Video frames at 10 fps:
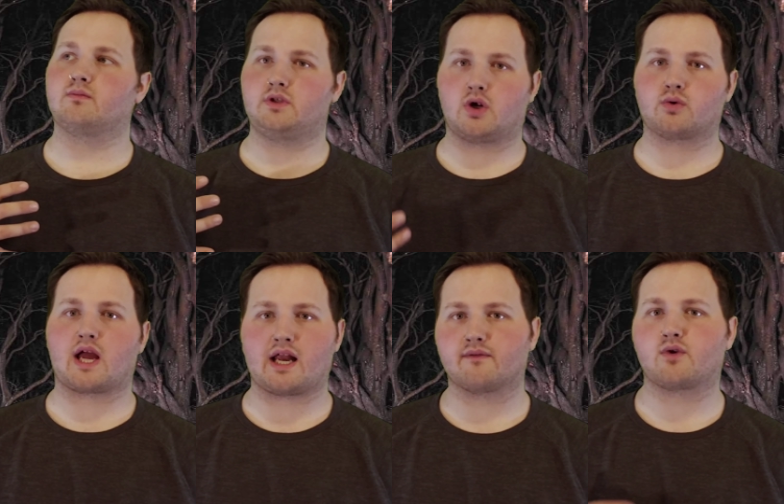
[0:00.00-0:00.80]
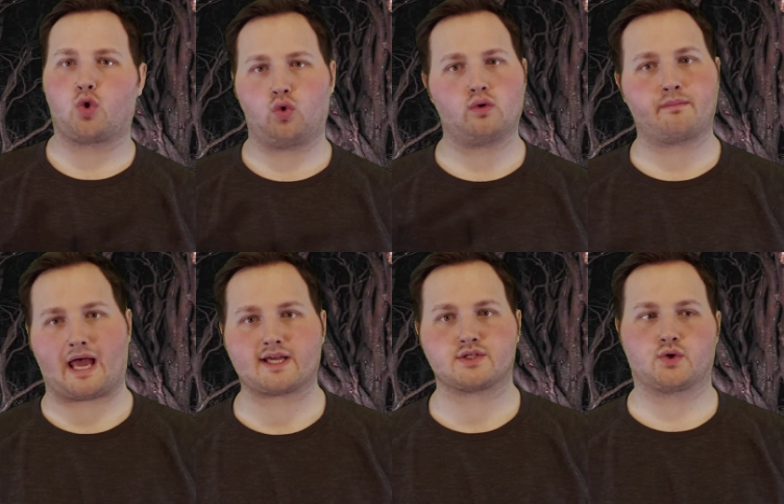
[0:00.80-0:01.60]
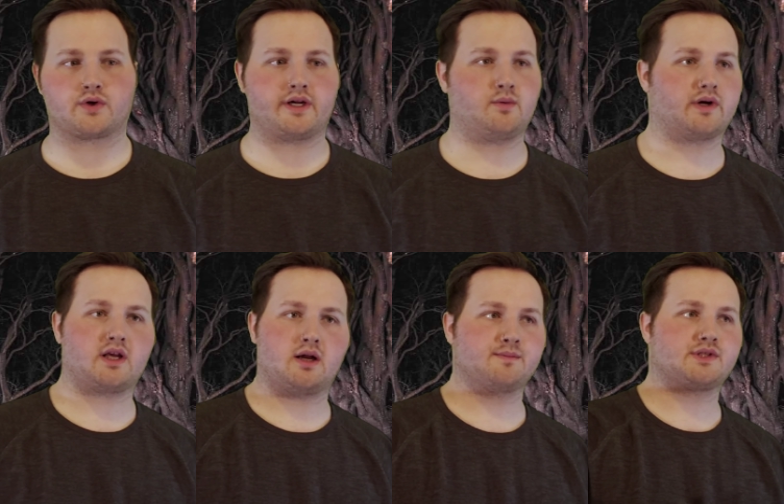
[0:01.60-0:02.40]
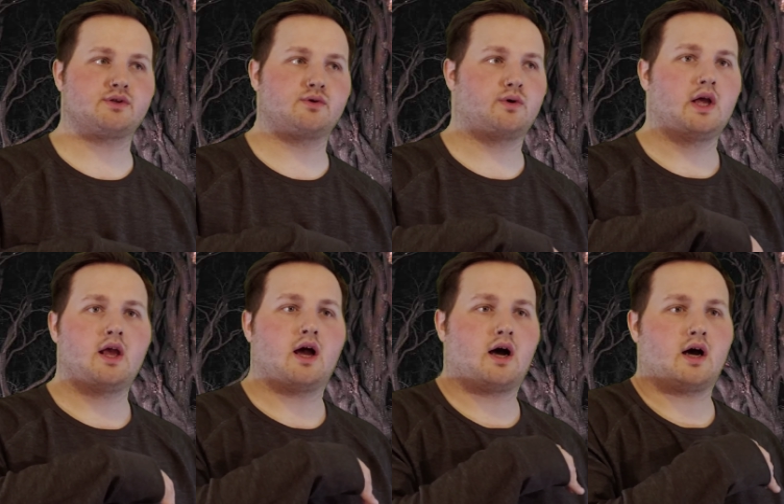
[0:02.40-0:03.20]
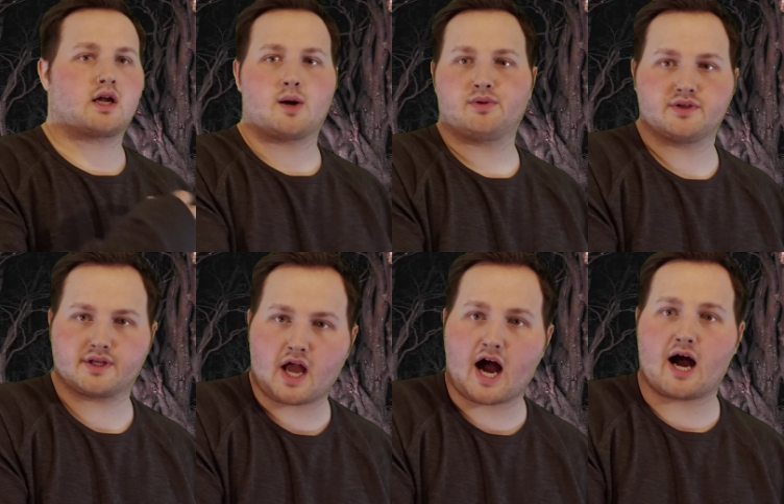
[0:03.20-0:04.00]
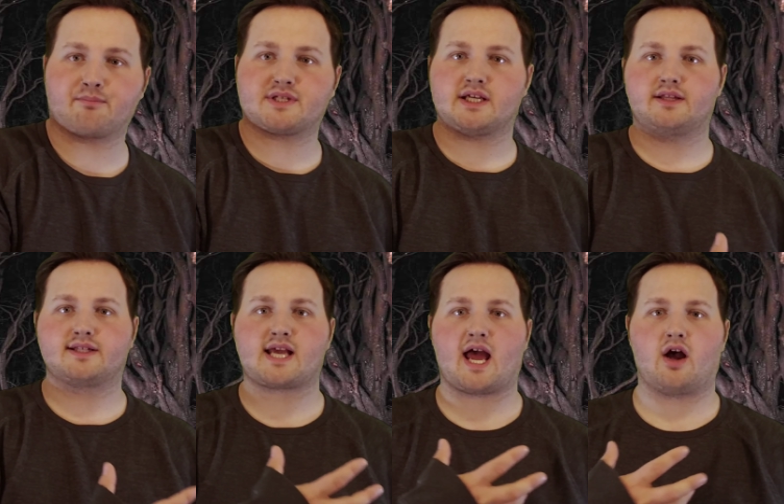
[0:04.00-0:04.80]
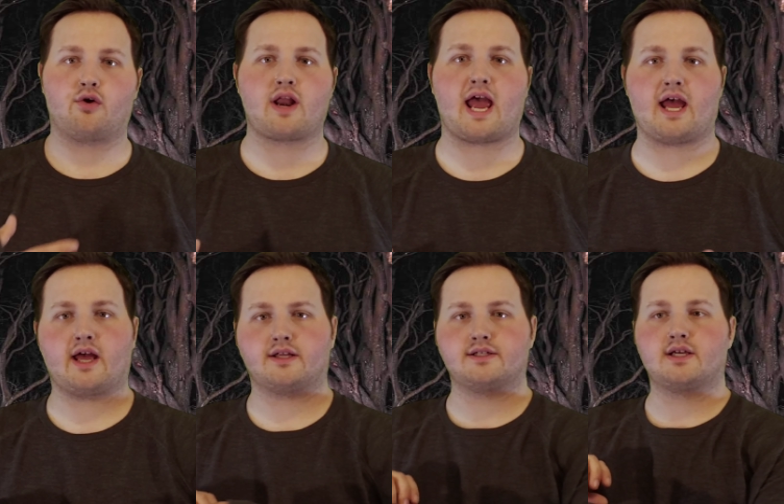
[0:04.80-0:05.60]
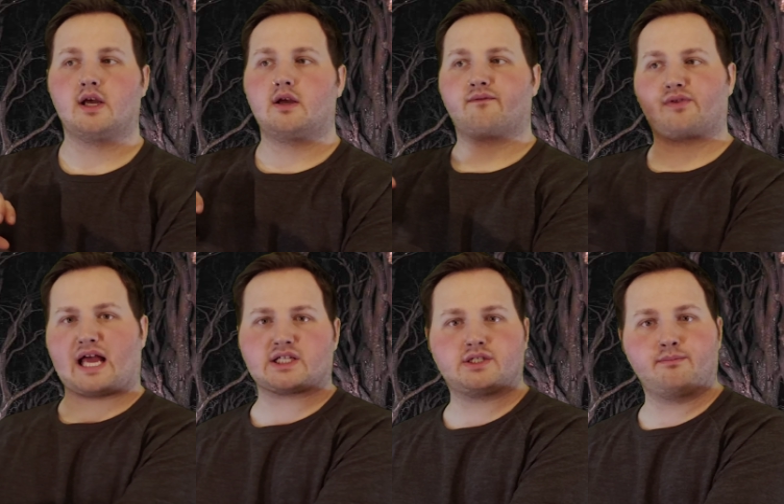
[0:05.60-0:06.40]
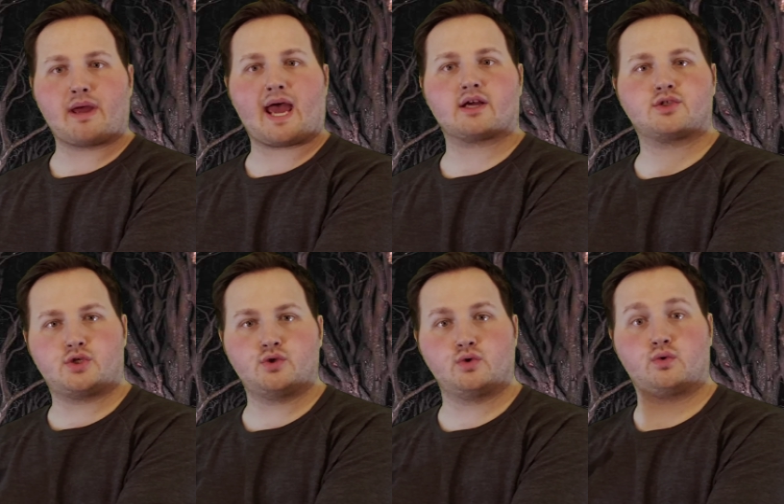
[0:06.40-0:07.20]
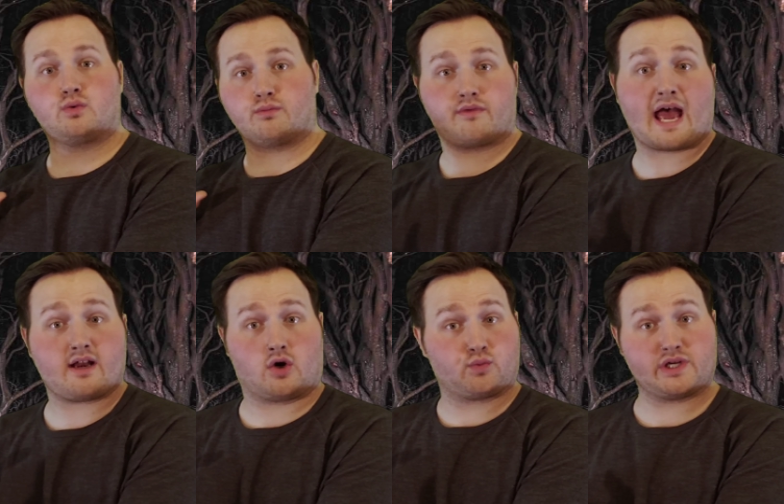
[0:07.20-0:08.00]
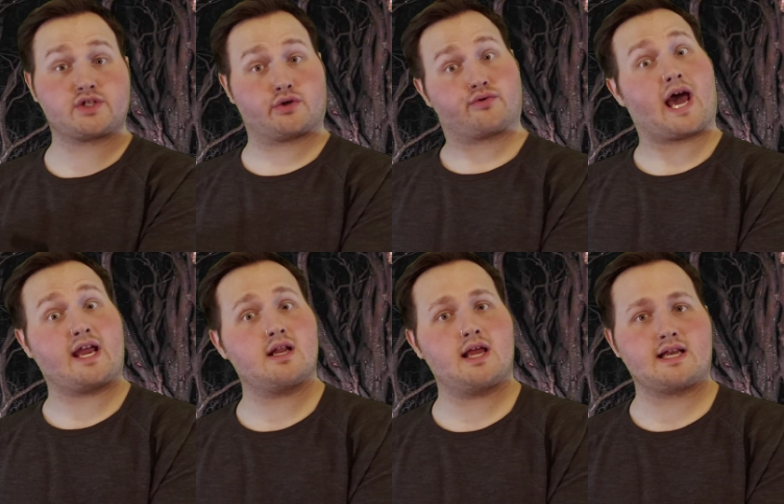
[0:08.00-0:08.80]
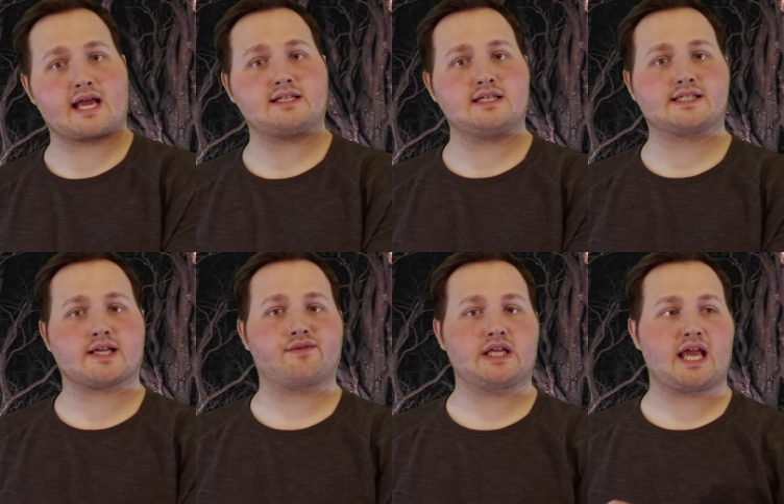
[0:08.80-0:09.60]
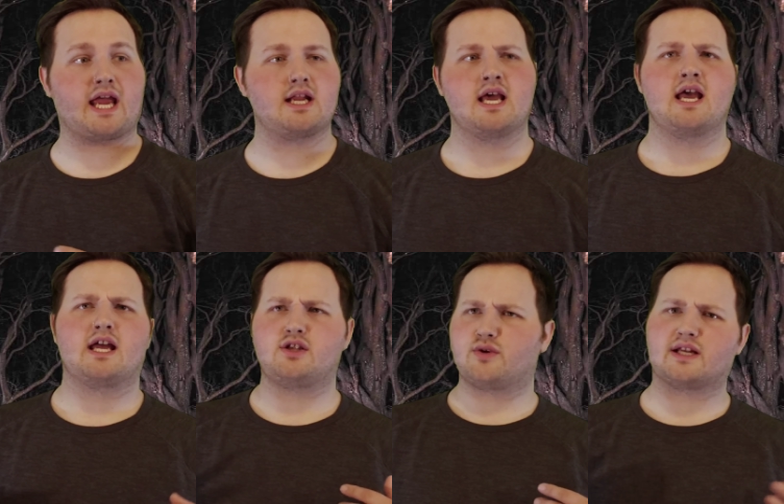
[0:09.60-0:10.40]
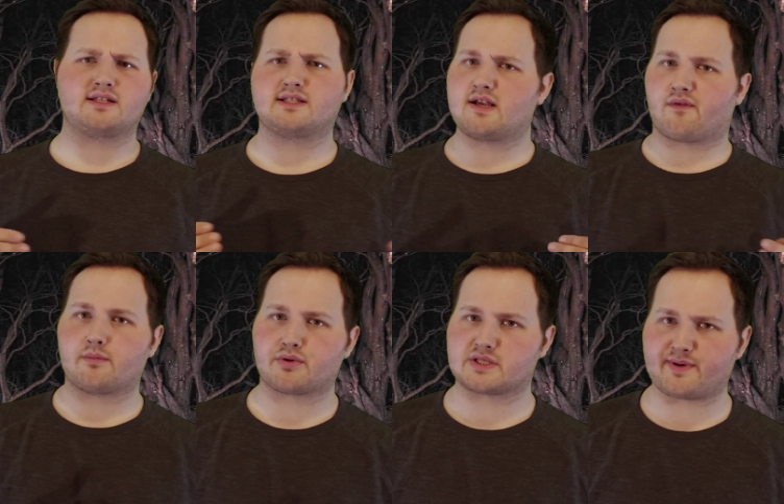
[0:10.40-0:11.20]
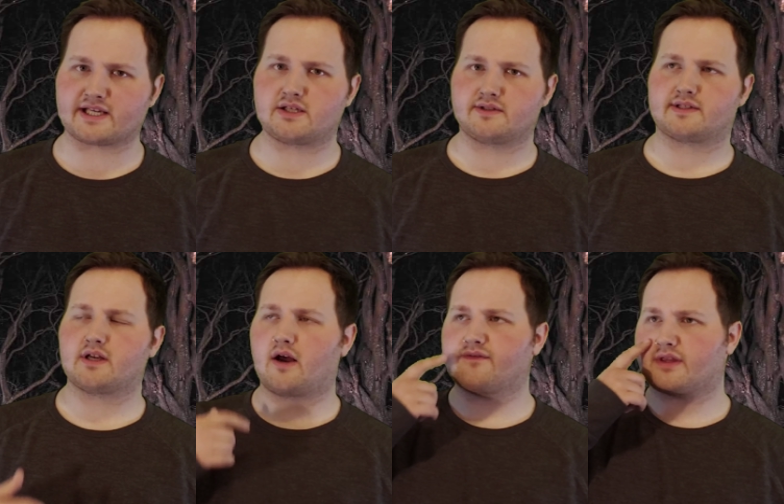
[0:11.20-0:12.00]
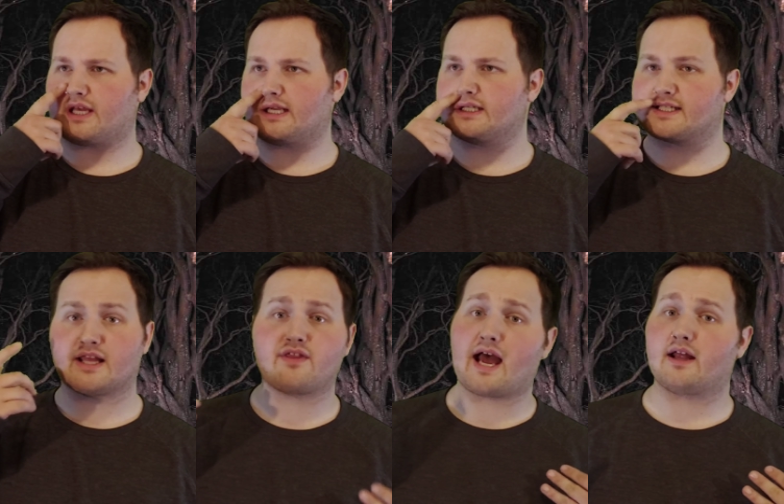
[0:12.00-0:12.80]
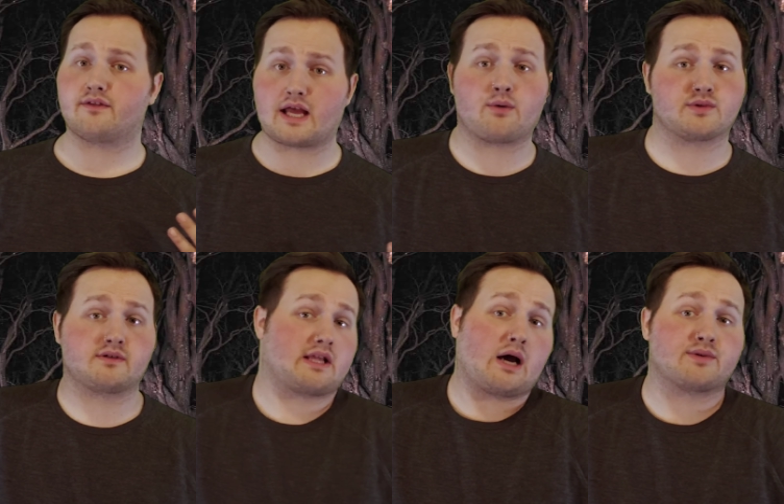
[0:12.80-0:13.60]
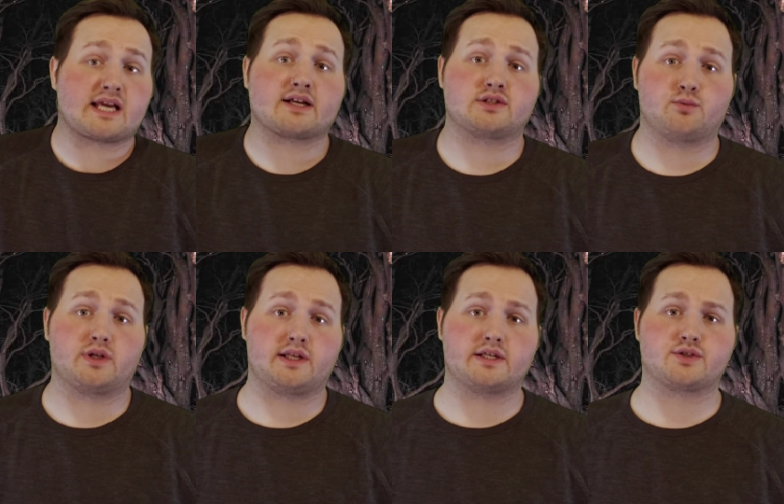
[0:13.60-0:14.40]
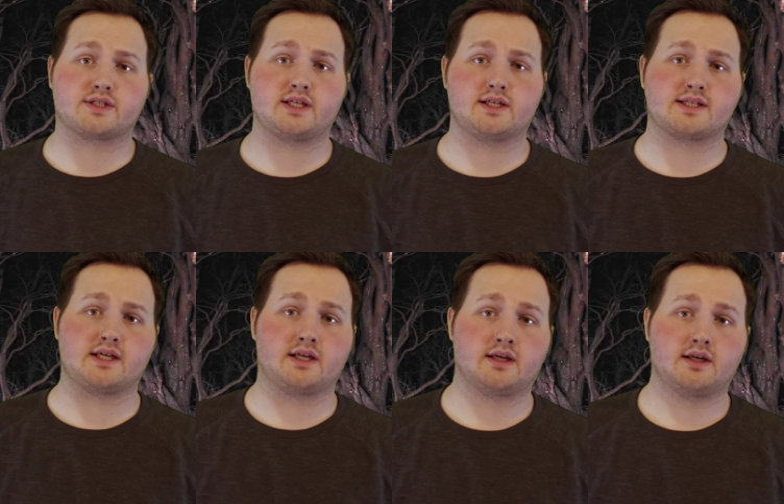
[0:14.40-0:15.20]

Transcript: get some you know kind of cool backstory when it comes to a couple of the cops in the town and flashing back to that original night in 1978 and you get different perspectives of things and that that was that was actually really interesting to